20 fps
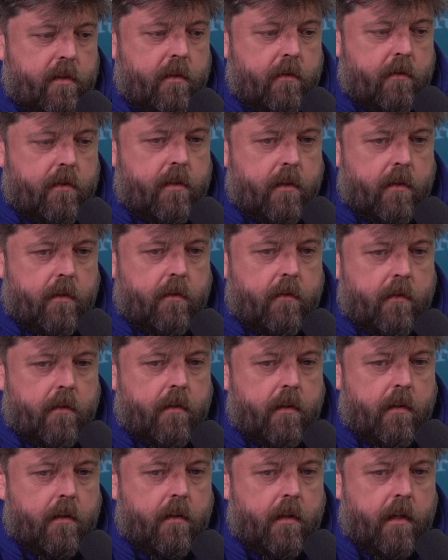you to,
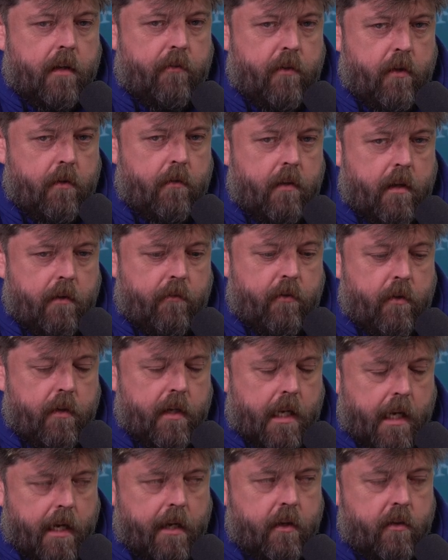if you
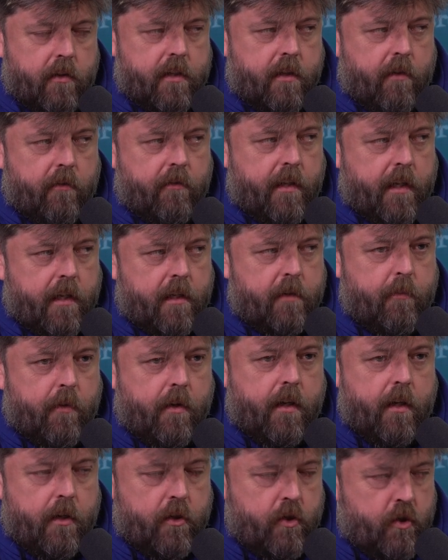declare yourself an expert,
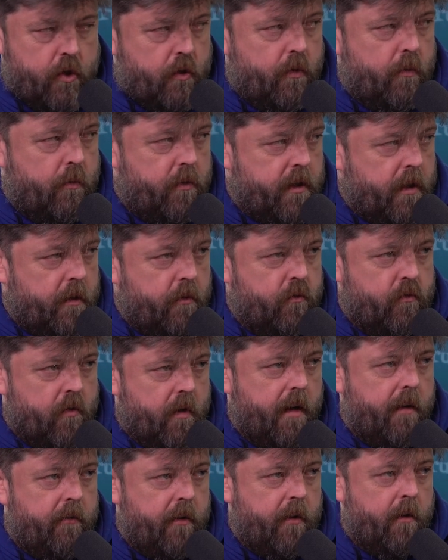it should also
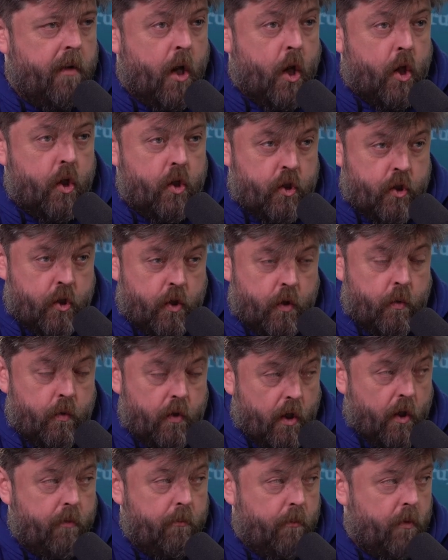drive you to
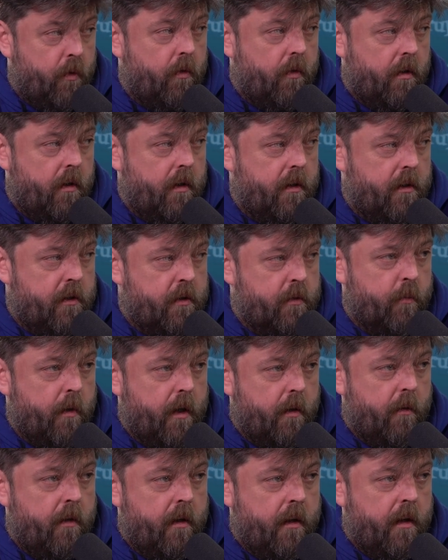know more as
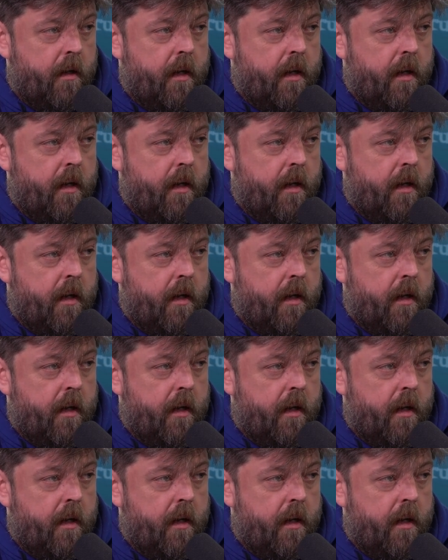well.